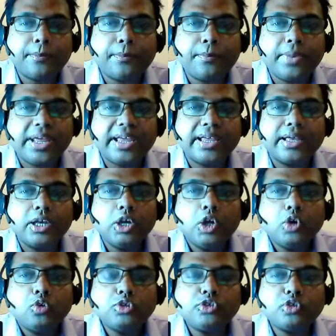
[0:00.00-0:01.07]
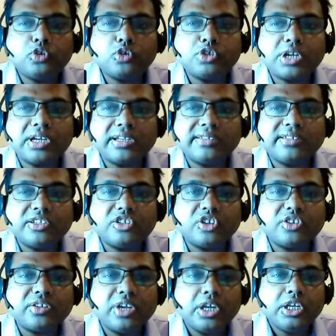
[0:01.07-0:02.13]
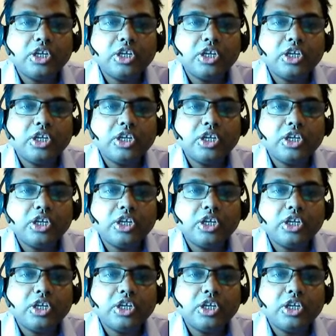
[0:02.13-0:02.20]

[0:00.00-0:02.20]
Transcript: play with social decisions.